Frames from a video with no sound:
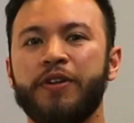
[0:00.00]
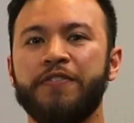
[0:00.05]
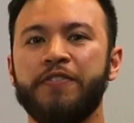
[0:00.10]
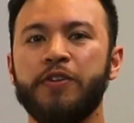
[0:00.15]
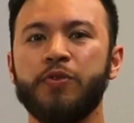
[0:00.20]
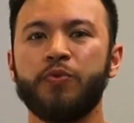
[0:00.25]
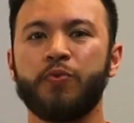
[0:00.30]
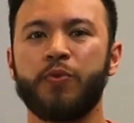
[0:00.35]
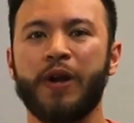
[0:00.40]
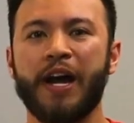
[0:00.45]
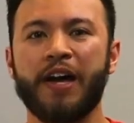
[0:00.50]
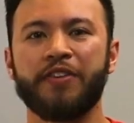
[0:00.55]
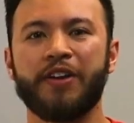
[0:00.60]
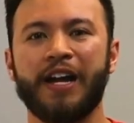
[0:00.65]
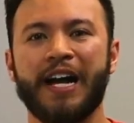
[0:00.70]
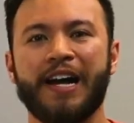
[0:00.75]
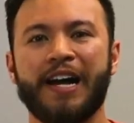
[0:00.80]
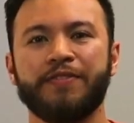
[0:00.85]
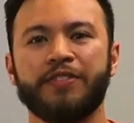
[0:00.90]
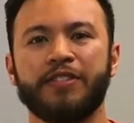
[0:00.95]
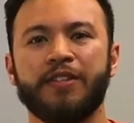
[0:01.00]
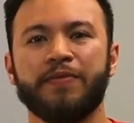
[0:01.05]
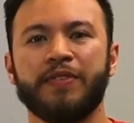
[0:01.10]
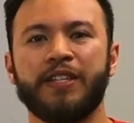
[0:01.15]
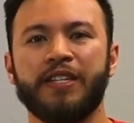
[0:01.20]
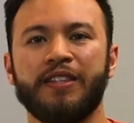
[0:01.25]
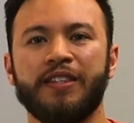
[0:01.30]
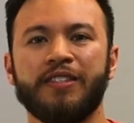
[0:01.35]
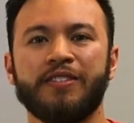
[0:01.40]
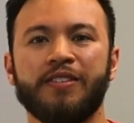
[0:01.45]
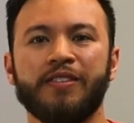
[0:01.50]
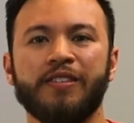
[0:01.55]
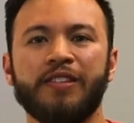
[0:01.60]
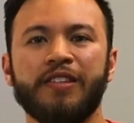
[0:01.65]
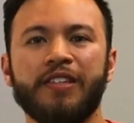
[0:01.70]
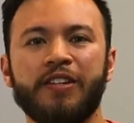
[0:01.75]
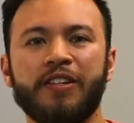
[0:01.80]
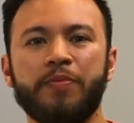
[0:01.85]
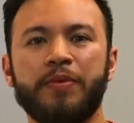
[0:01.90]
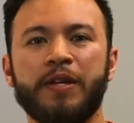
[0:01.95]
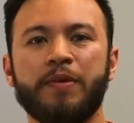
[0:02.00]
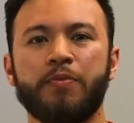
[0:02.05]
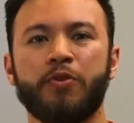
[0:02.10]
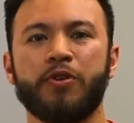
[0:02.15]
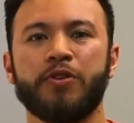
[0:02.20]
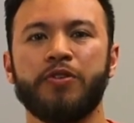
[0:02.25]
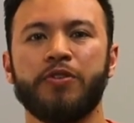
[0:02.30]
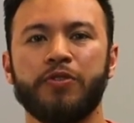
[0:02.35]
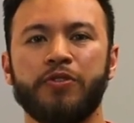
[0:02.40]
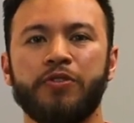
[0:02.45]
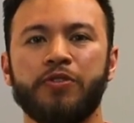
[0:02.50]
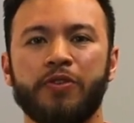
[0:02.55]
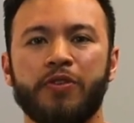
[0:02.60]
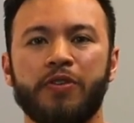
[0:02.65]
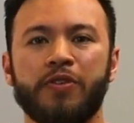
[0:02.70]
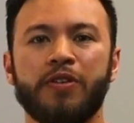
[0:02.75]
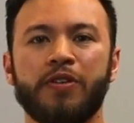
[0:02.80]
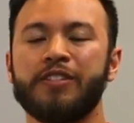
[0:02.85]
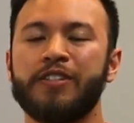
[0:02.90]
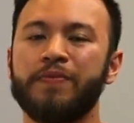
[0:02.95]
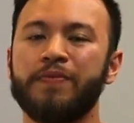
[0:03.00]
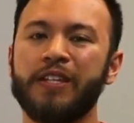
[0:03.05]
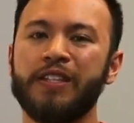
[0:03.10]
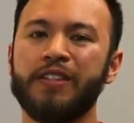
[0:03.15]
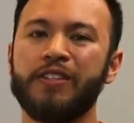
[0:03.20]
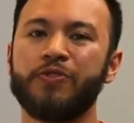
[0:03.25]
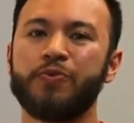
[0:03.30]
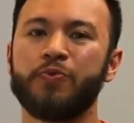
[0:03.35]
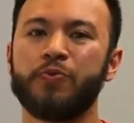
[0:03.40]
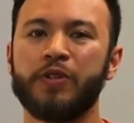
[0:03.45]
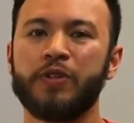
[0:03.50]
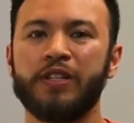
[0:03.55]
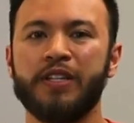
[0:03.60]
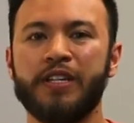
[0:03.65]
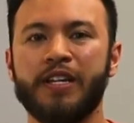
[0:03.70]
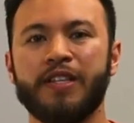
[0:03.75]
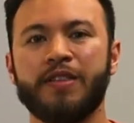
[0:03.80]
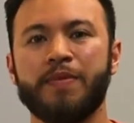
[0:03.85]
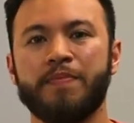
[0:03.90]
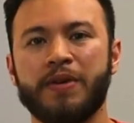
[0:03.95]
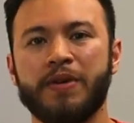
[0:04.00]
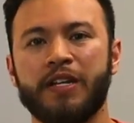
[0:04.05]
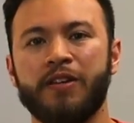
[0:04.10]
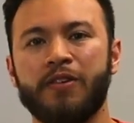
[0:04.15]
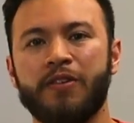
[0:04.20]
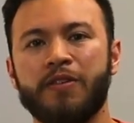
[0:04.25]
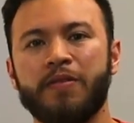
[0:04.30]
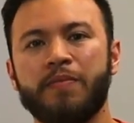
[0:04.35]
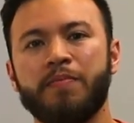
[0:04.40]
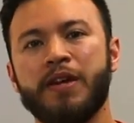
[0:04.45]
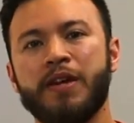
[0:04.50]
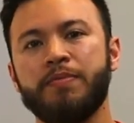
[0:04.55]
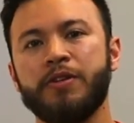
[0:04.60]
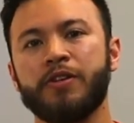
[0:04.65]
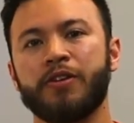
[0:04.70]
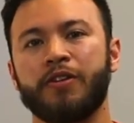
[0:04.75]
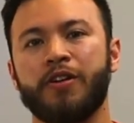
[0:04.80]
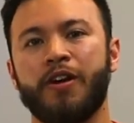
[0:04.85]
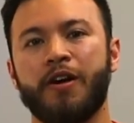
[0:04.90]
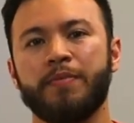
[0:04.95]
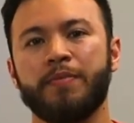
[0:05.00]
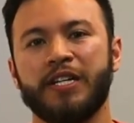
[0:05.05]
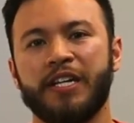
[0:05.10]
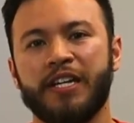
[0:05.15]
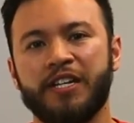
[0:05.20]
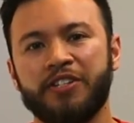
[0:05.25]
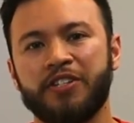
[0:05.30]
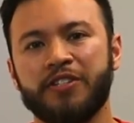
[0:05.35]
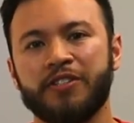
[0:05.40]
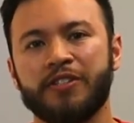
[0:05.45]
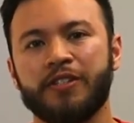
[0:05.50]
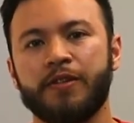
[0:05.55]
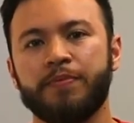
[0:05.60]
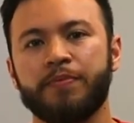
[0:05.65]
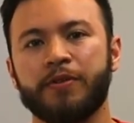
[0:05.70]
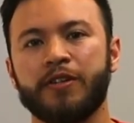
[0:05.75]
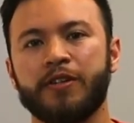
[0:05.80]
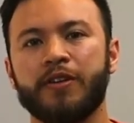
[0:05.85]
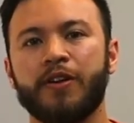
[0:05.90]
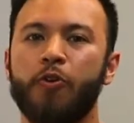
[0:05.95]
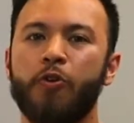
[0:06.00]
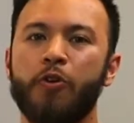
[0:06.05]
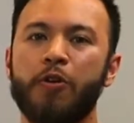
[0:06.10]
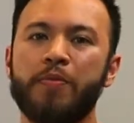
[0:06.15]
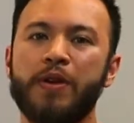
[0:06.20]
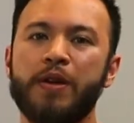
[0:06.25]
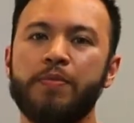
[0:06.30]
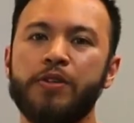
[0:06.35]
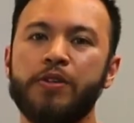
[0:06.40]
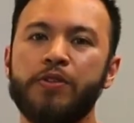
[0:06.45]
if you'd rather have something that's a little bit more neutral, something that's really in the middle, maybe you're a combination sleeper, or maybe